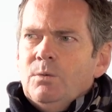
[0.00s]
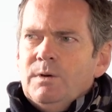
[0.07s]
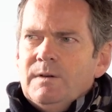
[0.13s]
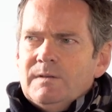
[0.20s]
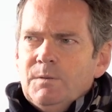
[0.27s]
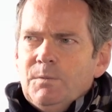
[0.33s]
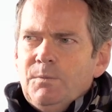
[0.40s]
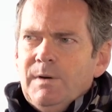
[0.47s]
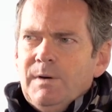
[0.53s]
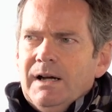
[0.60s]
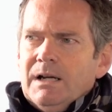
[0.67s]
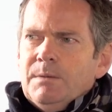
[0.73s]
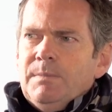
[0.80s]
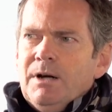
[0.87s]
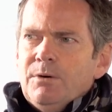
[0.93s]
with the
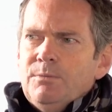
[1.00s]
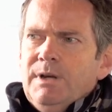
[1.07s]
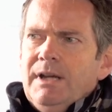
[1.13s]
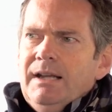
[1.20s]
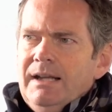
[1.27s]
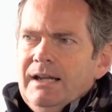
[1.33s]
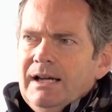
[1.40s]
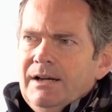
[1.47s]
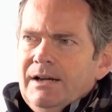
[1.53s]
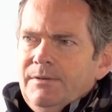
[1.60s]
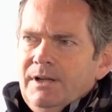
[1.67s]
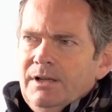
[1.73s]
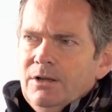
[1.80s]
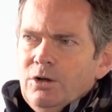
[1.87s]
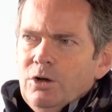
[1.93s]
fact by really
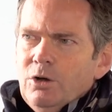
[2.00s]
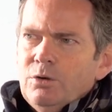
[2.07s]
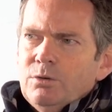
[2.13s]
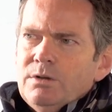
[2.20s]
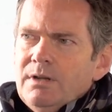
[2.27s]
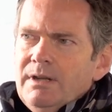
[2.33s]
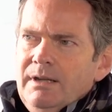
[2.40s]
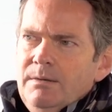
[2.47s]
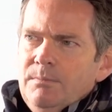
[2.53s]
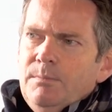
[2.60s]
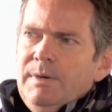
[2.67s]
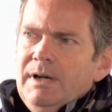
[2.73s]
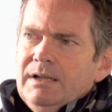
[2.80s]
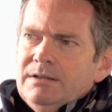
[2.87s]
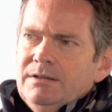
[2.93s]
having a local
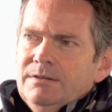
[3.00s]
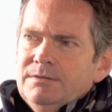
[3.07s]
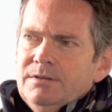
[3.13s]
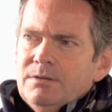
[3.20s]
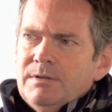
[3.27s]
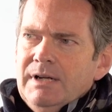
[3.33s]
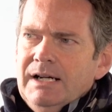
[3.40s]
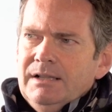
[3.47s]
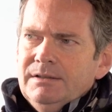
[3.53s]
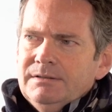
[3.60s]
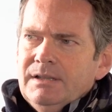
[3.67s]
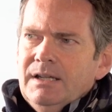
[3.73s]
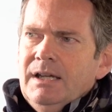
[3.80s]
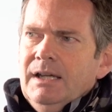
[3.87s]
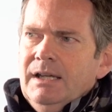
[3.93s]
impact on the
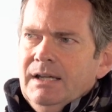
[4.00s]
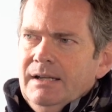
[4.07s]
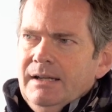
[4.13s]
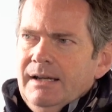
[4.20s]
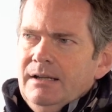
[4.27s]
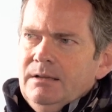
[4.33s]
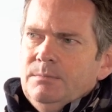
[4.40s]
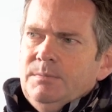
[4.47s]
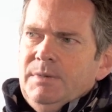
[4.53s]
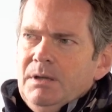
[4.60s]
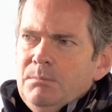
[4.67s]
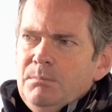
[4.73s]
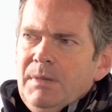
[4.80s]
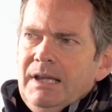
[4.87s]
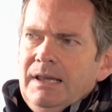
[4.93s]
ground and
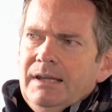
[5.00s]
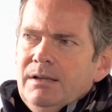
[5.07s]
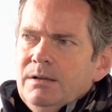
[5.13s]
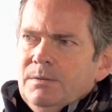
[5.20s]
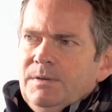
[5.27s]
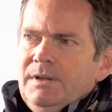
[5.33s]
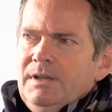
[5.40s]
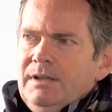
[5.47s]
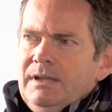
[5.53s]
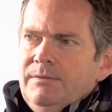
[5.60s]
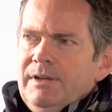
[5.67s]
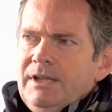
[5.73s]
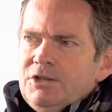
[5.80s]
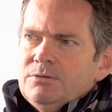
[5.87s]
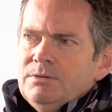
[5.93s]
helping millions of
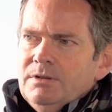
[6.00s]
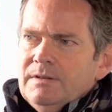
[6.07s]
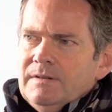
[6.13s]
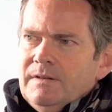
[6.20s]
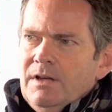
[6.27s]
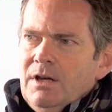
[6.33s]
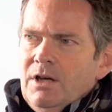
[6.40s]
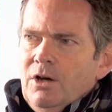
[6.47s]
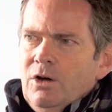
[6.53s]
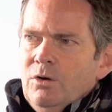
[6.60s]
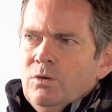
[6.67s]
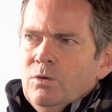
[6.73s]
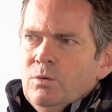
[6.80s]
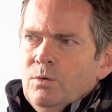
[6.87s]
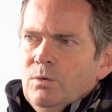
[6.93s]
individuals
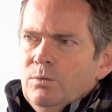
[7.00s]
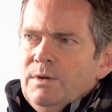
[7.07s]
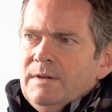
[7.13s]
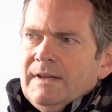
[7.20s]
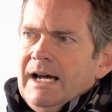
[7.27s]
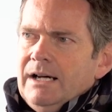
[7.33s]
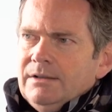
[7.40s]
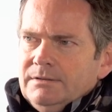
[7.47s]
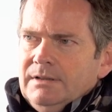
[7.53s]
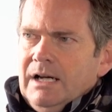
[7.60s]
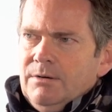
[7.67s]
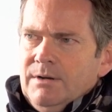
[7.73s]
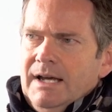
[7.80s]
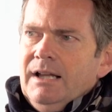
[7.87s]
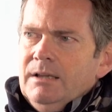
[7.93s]
who, without
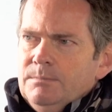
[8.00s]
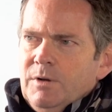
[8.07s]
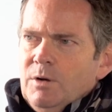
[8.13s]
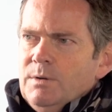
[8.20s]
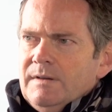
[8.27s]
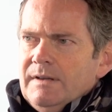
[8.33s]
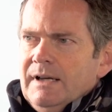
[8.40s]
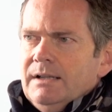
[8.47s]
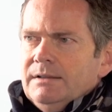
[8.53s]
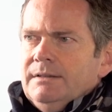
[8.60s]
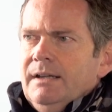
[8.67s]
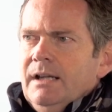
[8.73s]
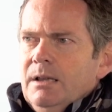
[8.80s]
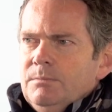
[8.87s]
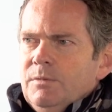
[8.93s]
our help or without
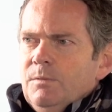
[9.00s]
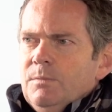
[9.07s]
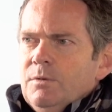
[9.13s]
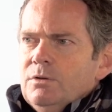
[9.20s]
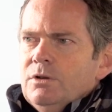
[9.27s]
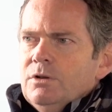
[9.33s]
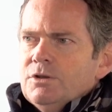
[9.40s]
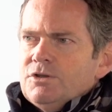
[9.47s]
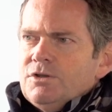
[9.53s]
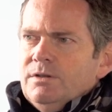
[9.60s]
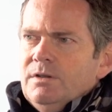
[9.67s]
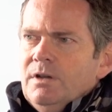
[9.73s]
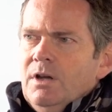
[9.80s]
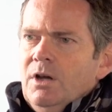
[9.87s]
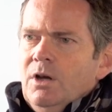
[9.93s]
the help of Blue
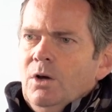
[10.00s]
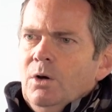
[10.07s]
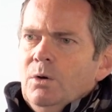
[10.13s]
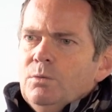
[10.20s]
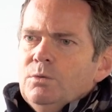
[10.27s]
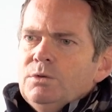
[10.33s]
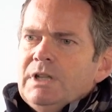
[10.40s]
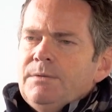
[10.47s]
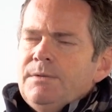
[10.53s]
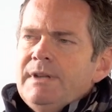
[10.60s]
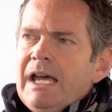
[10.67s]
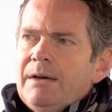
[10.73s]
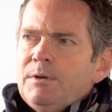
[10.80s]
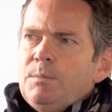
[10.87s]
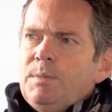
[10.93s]
Orchard, would have
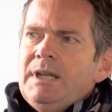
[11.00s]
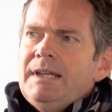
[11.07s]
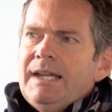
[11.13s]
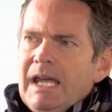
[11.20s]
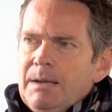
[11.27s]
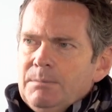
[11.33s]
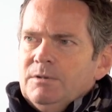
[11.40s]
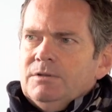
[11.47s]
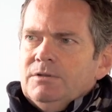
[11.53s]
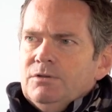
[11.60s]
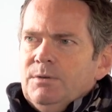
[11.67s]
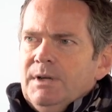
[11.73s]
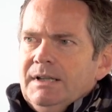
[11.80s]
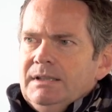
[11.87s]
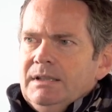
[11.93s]
never been able
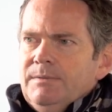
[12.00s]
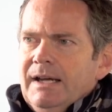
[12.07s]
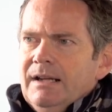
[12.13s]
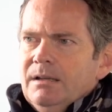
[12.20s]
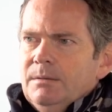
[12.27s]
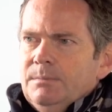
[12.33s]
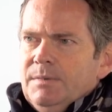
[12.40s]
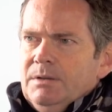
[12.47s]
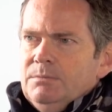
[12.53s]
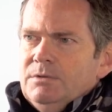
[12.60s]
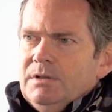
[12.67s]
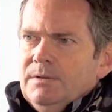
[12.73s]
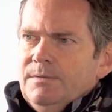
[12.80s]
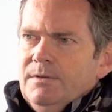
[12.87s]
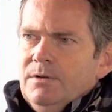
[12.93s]
to really develop and
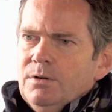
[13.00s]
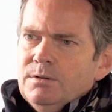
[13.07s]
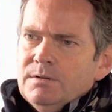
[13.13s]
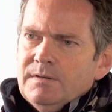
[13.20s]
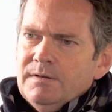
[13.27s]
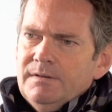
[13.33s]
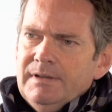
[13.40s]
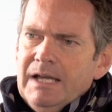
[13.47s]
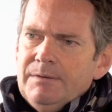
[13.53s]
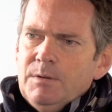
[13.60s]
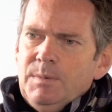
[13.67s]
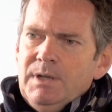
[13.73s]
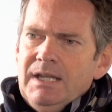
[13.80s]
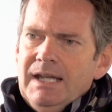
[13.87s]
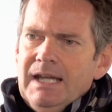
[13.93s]
would have also
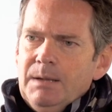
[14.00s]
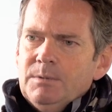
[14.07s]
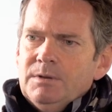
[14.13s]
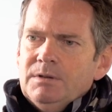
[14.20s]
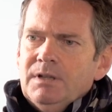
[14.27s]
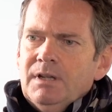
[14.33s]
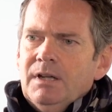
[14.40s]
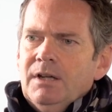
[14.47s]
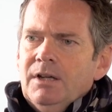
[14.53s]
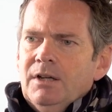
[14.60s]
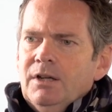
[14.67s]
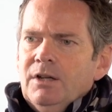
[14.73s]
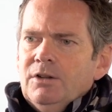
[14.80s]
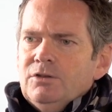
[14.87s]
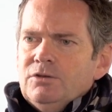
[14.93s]
never been able
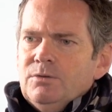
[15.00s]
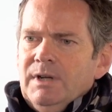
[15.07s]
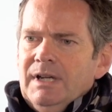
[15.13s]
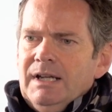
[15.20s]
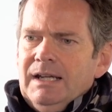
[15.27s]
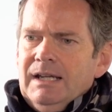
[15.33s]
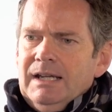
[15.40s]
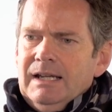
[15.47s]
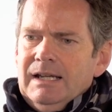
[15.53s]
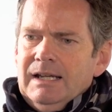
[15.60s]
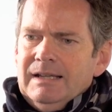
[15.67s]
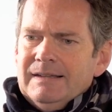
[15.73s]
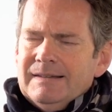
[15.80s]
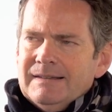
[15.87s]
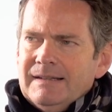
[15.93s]
to really
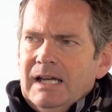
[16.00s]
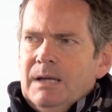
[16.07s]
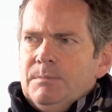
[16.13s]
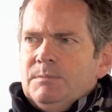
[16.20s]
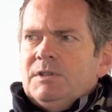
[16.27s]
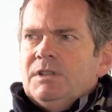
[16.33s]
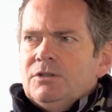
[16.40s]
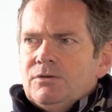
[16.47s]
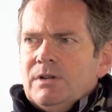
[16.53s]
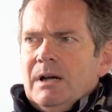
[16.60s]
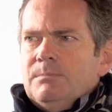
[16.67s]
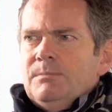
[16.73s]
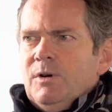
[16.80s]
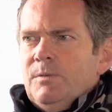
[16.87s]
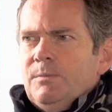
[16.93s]
escape the
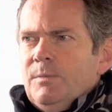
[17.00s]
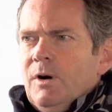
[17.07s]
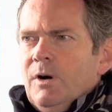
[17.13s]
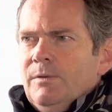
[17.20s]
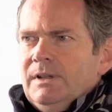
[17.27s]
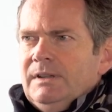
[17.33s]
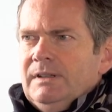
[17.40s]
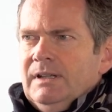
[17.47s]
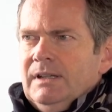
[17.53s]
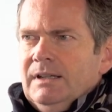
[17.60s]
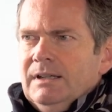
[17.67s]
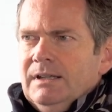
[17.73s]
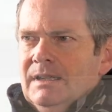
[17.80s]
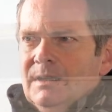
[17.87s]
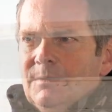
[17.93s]
trap of poverty.
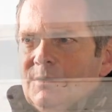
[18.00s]
And